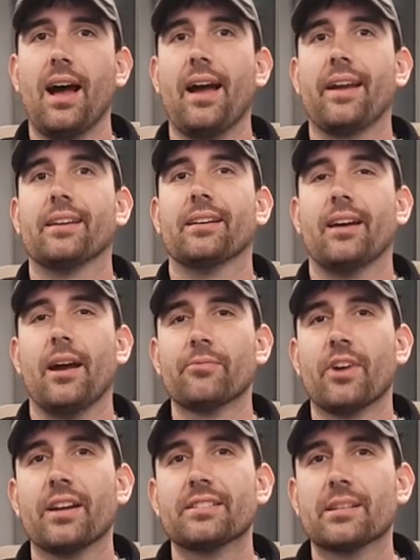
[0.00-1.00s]
Hi, I'm
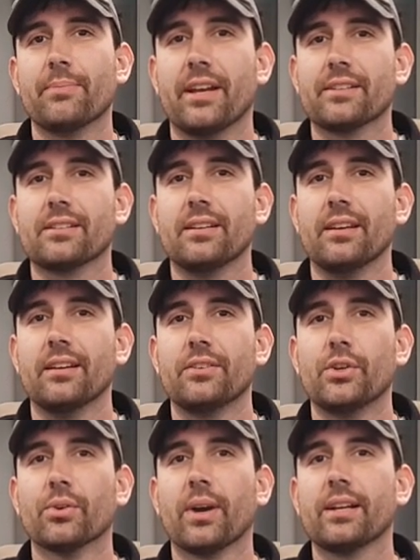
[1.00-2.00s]
Ryan Szimanski,
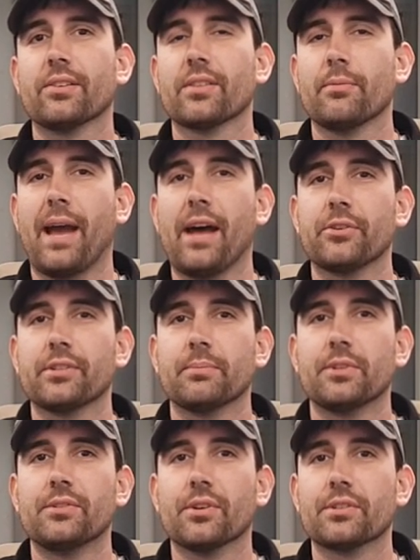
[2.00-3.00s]
curator of the Battleship
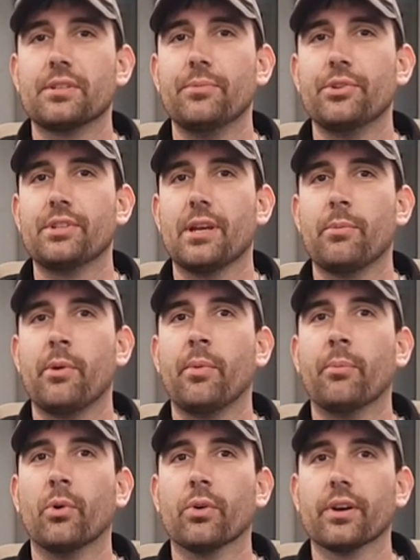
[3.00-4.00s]
New Jersey Museum and
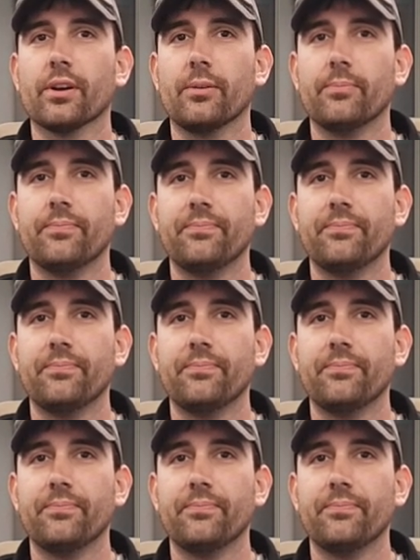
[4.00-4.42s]
Memorial.